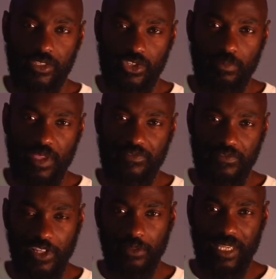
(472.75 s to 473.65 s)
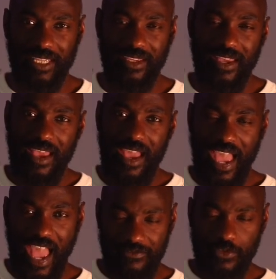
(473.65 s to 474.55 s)
to be filming
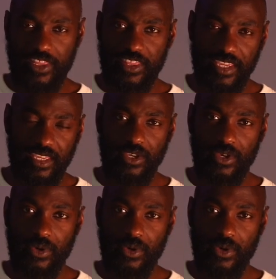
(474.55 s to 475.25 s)
everything